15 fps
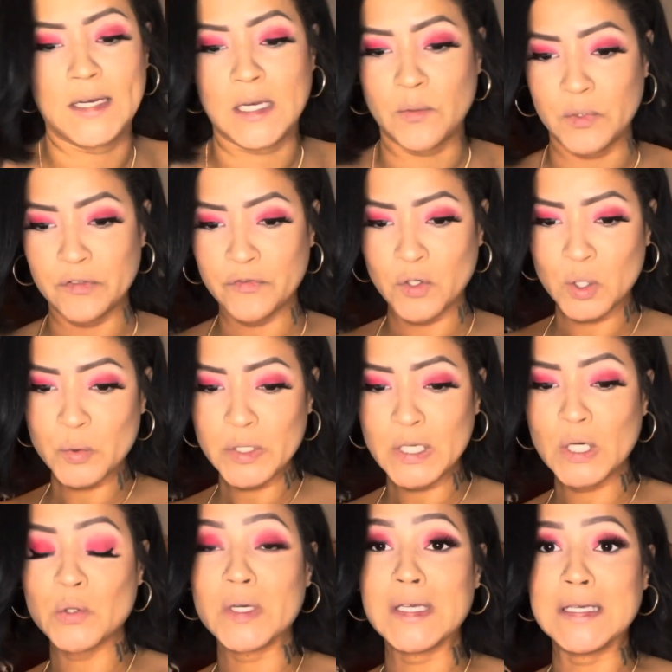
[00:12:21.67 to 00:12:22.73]
before we
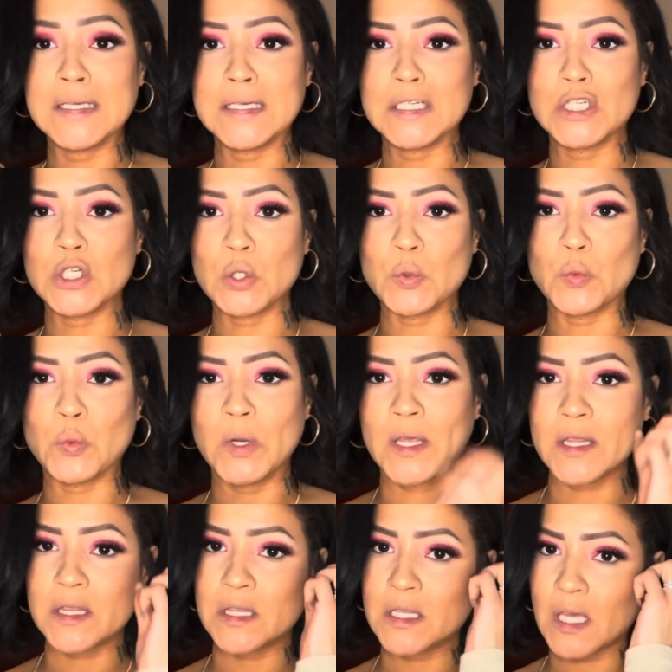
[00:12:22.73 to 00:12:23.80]
go in with
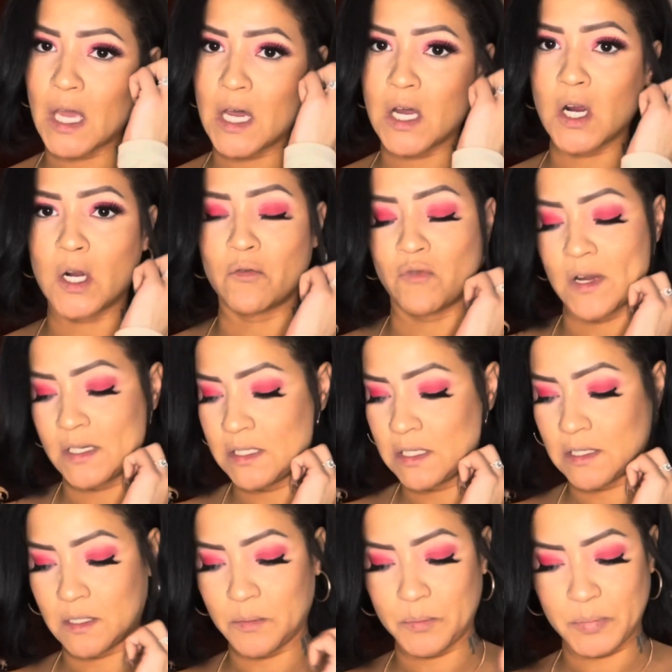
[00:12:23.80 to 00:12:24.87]
our red
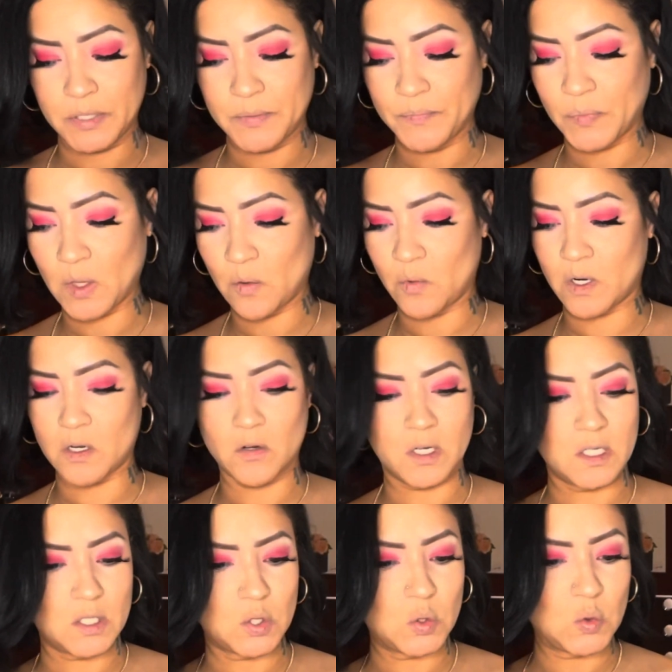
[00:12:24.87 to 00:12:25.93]
lip, we're
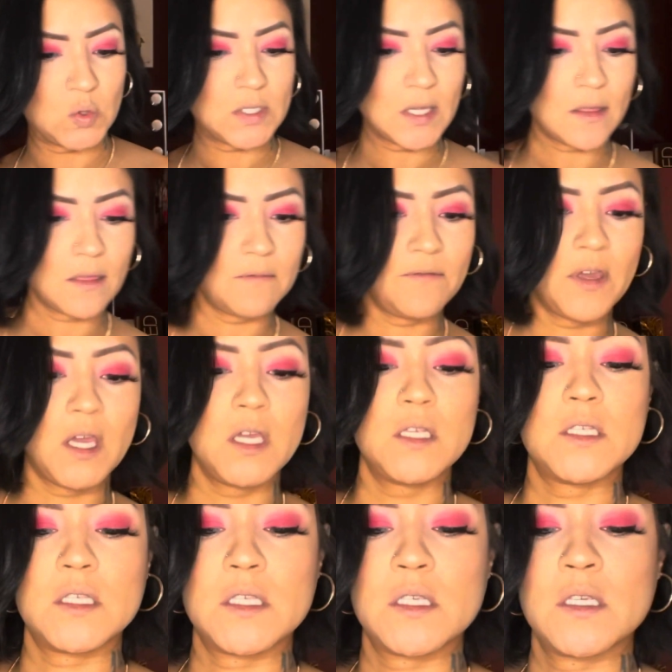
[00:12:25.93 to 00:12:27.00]
going to set the
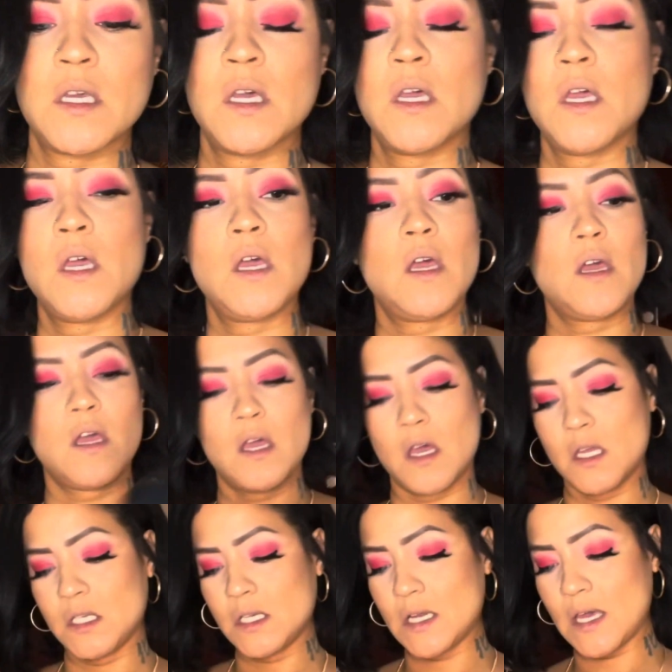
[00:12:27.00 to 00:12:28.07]
face.
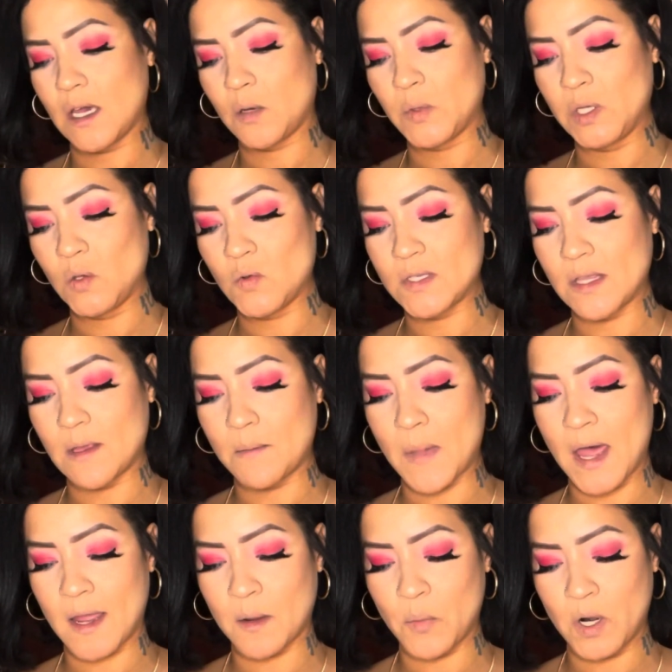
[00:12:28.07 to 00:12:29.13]
Today I'll be using the
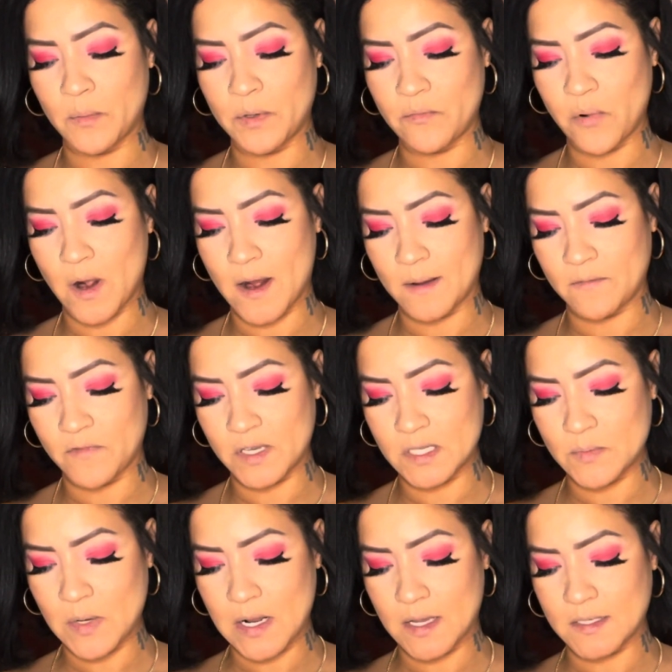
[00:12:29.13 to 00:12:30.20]
MAC Prep and Prime Fix
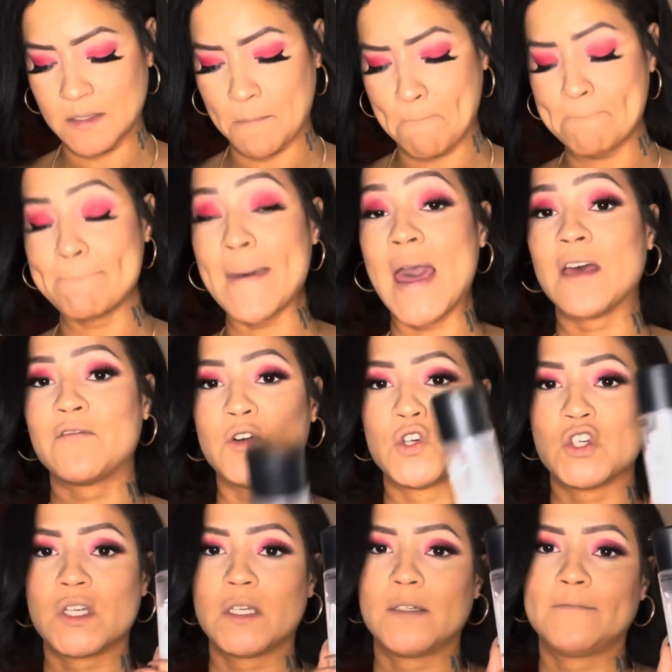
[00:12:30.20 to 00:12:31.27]
Plus matte
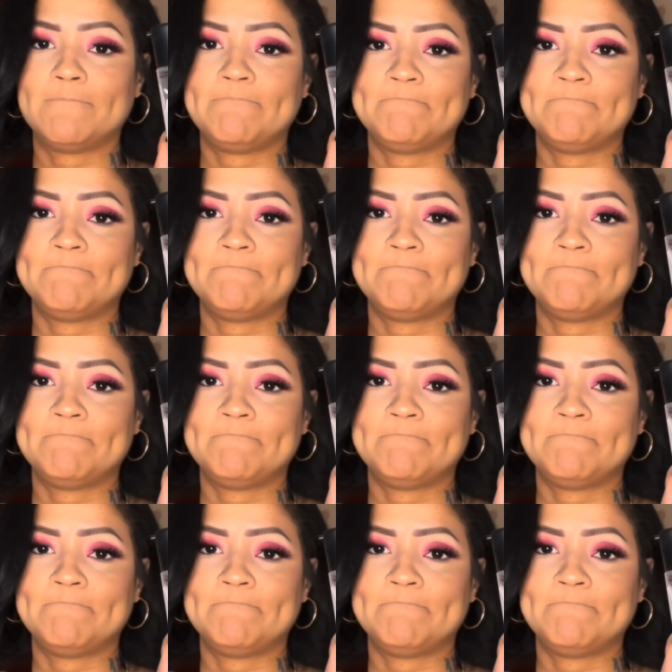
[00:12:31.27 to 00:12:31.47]
version.